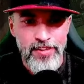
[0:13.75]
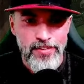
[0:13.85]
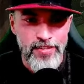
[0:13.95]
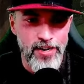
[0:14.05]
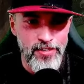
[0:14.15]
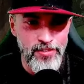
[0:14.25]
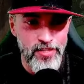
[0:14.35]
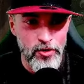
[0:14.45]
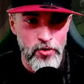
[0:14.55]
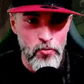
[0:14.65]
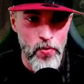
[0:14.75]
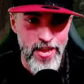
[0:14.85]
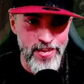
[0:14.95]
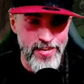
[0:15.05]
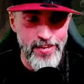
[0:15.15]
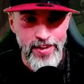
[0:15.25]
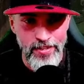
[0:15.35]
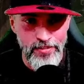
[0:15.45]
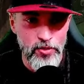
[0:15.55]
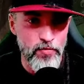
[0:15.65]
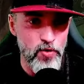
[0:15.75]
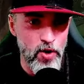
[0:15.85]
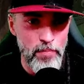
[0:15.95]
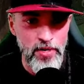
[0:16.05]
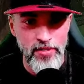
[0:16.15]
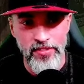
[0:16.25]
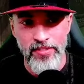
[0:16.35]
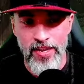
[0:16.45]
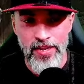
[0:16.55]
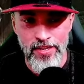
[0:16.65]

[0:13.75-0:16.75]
Guys, another week and the developers